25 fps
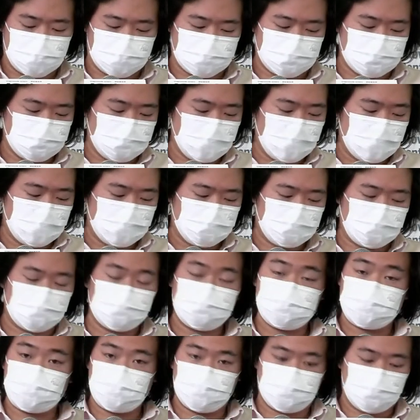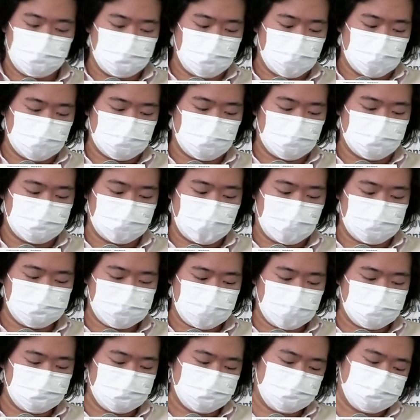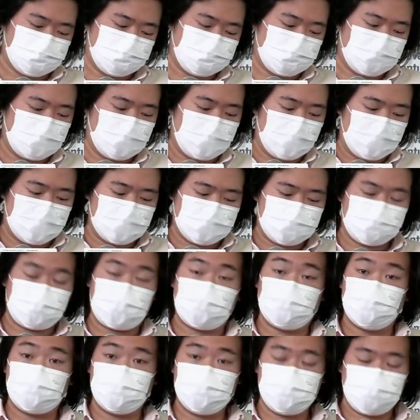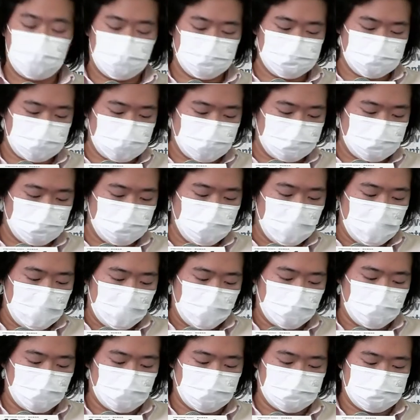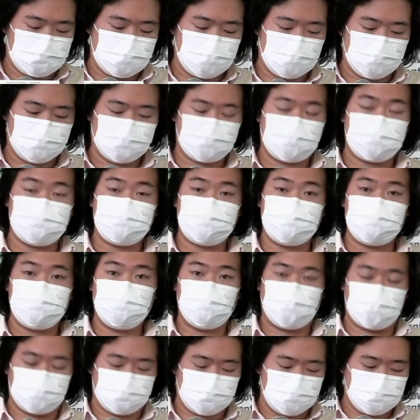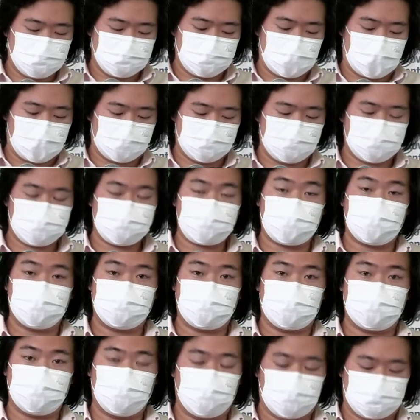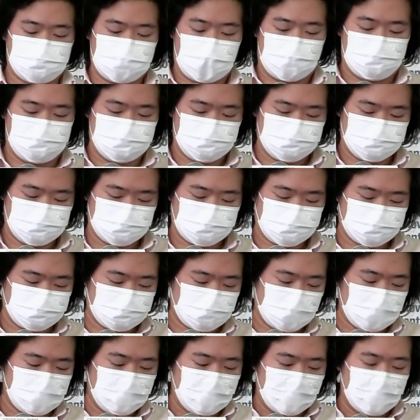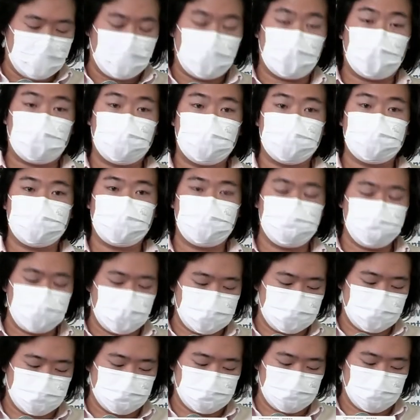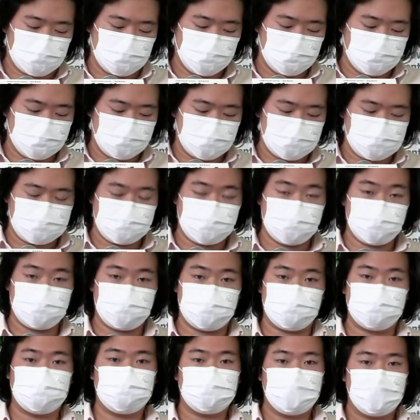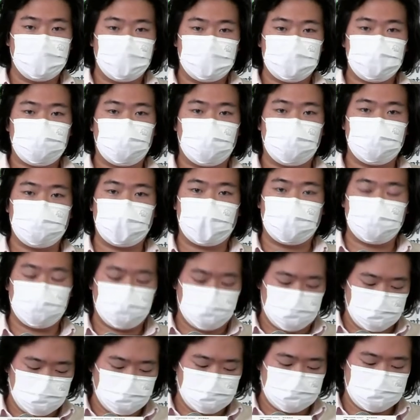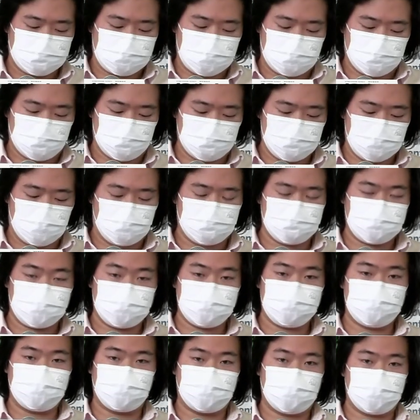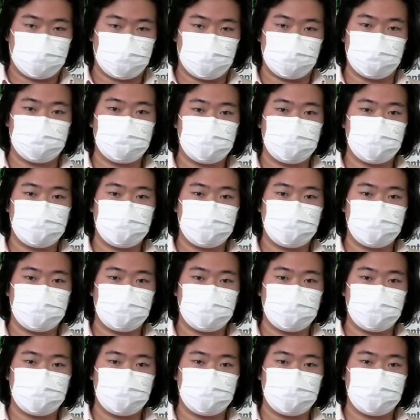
This season is season 12. Our theme is Co-Prototyping Future Classroom, Social Innovation and Design Thinking for 21st Century Learning. I am your moderator today,